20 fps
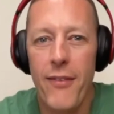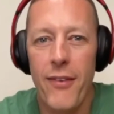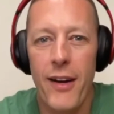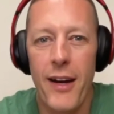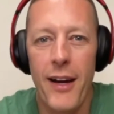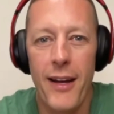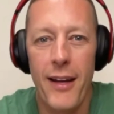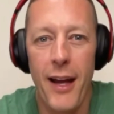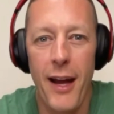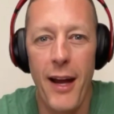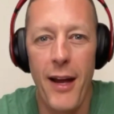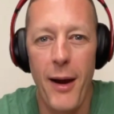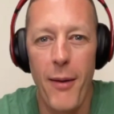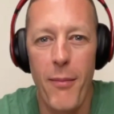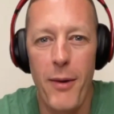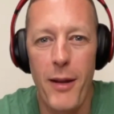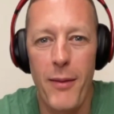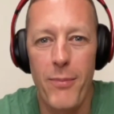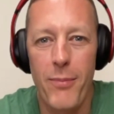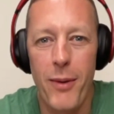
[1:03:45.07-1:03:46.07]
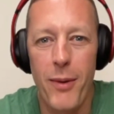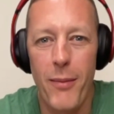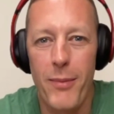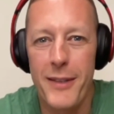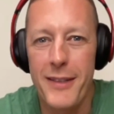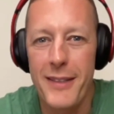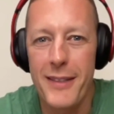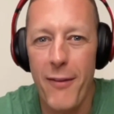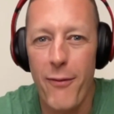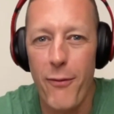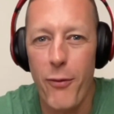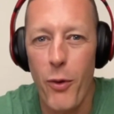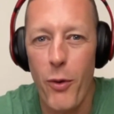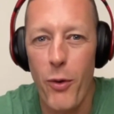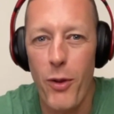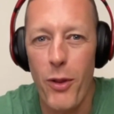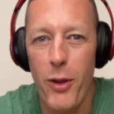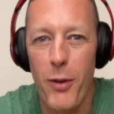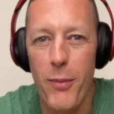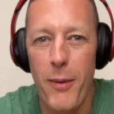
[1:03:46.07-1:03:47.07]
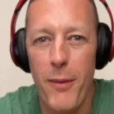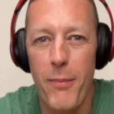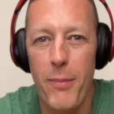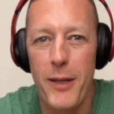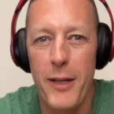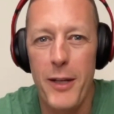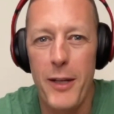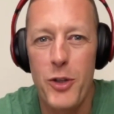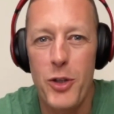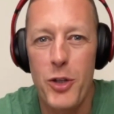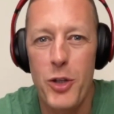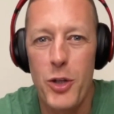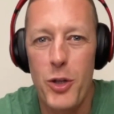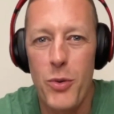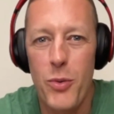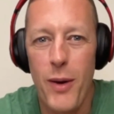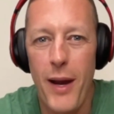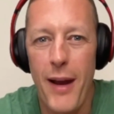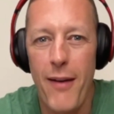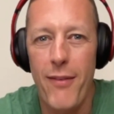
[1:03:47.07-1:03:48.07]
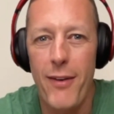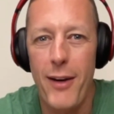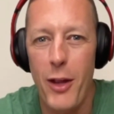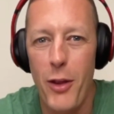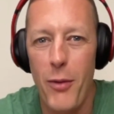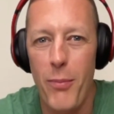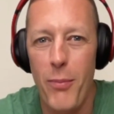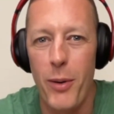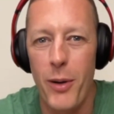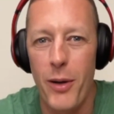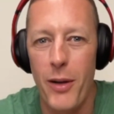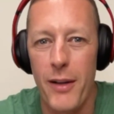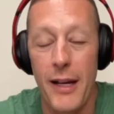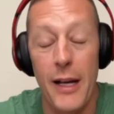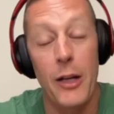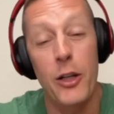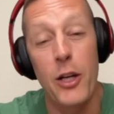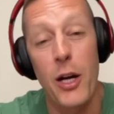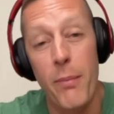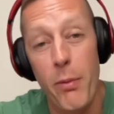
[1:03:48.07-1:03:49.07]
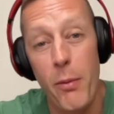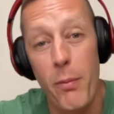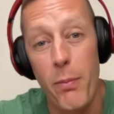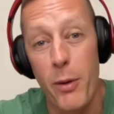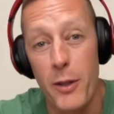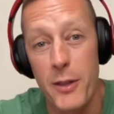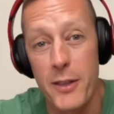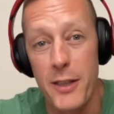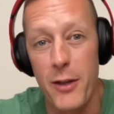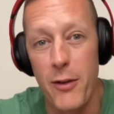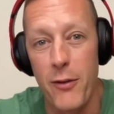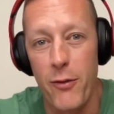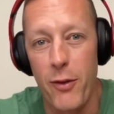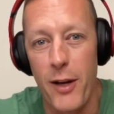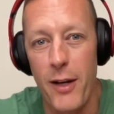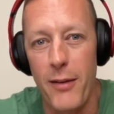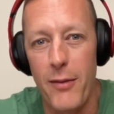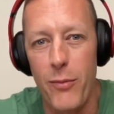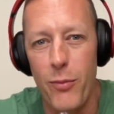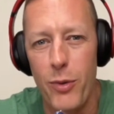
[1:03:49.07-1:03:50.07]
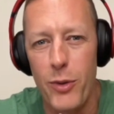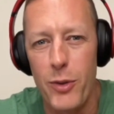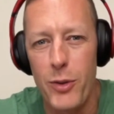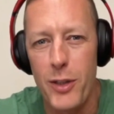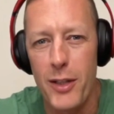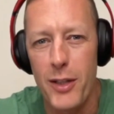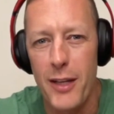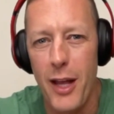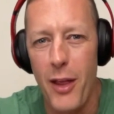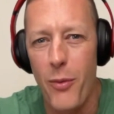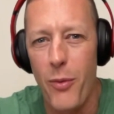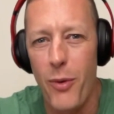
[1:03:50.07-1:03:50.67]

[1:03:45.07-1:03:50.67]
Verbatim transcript: Uh, I, am gonna I'm gonna skip forward a little bit because you have another book, a couple books that you've written, which another yes.